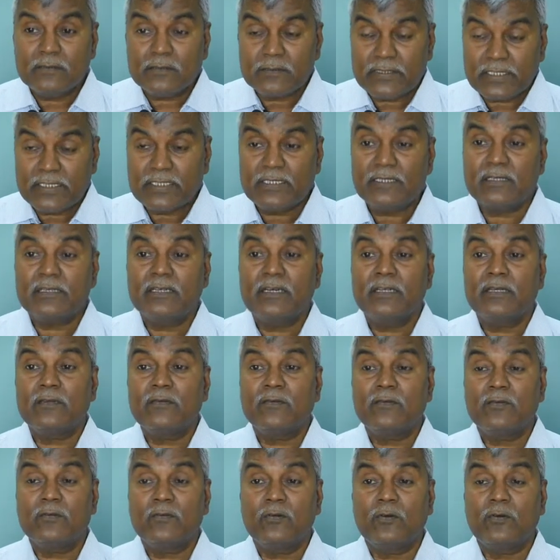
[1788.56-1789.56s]
taking care
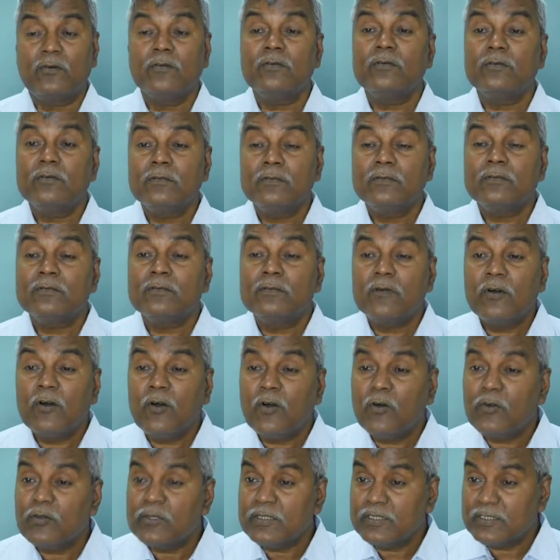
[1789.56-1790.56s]
into
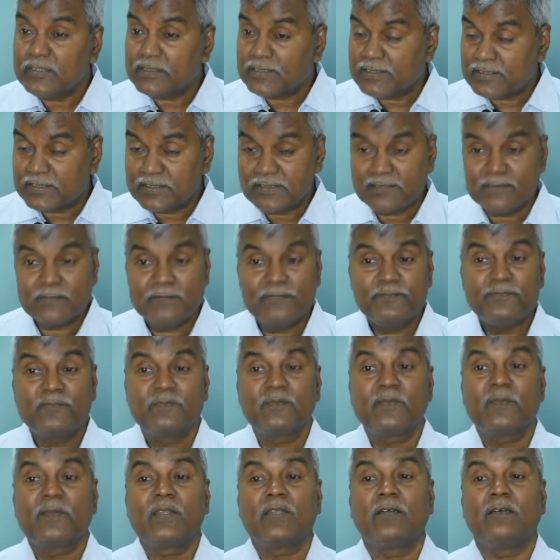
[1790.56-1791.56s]
all these
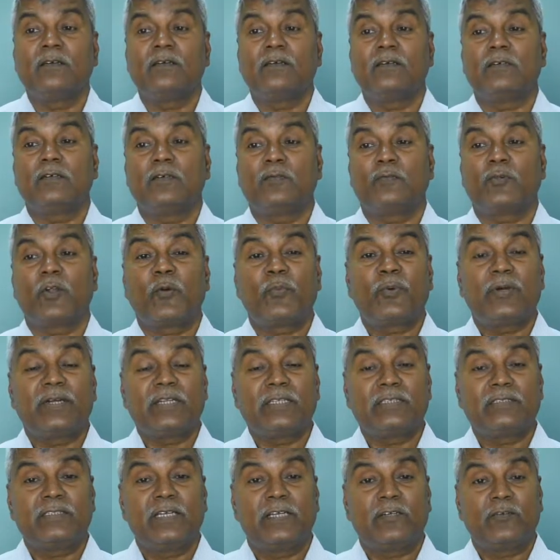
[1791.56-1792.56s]

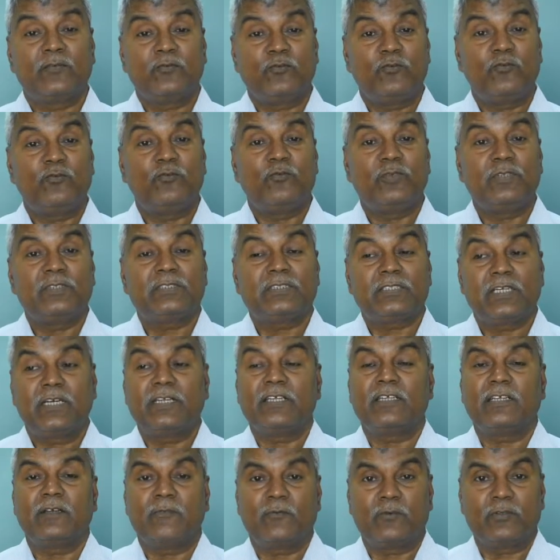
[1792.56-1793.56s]
properties that we would be
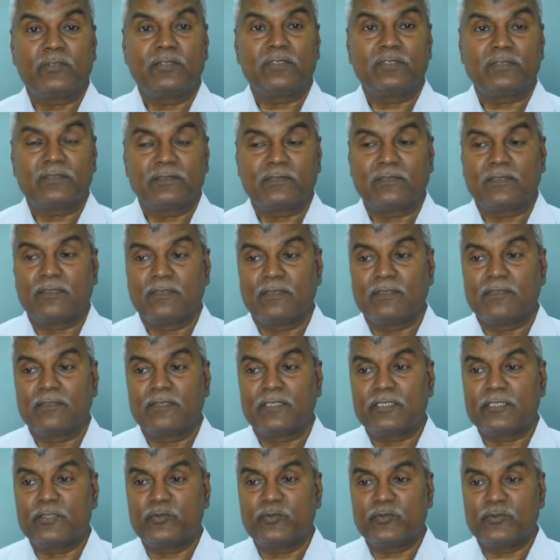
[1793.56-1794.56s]
studying about these
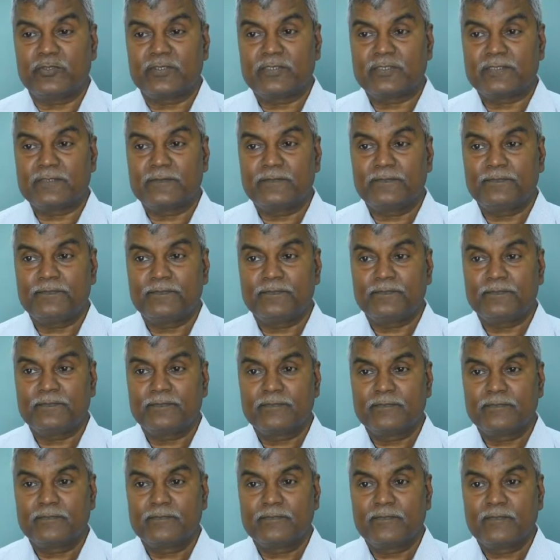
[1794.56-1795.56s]
attributes.
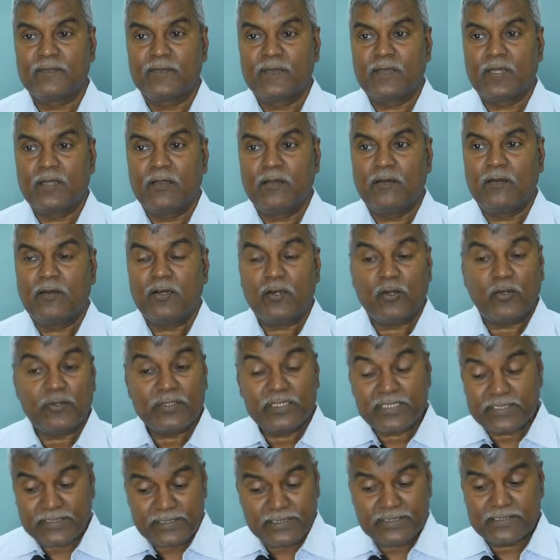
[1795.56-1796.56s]
Now
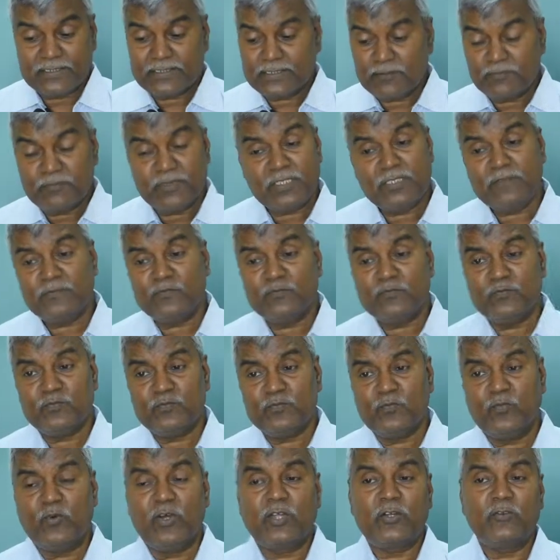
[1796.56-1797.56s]
this is something
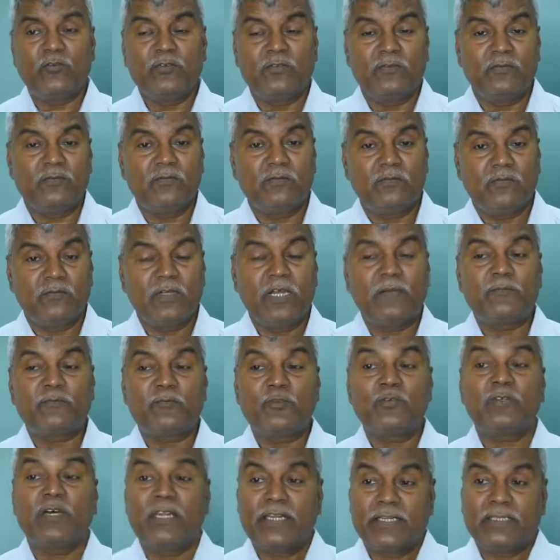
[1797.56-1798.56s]
where we have
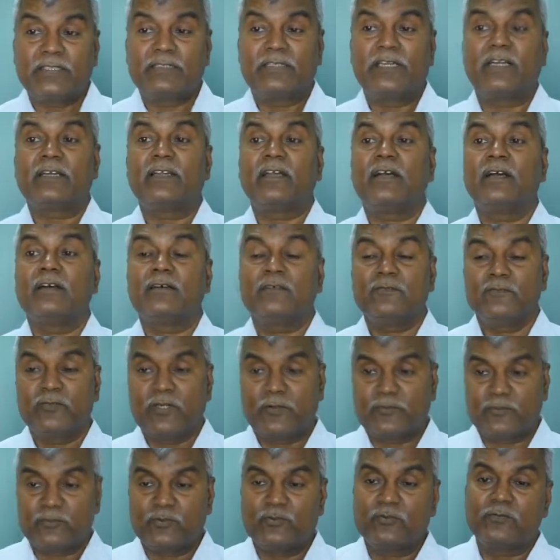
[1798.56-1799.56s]
to collect data, we
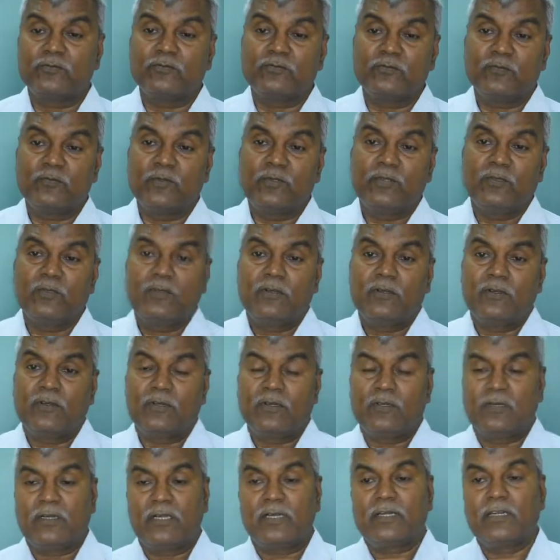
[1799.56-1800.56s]
have to
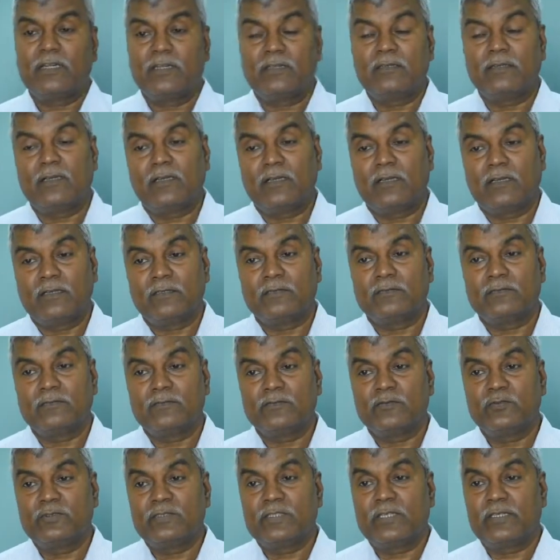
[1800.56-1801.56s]
handle
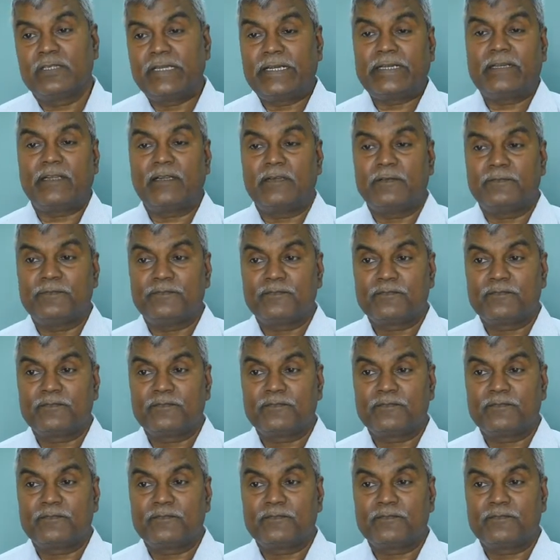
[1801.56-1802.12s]
with the data.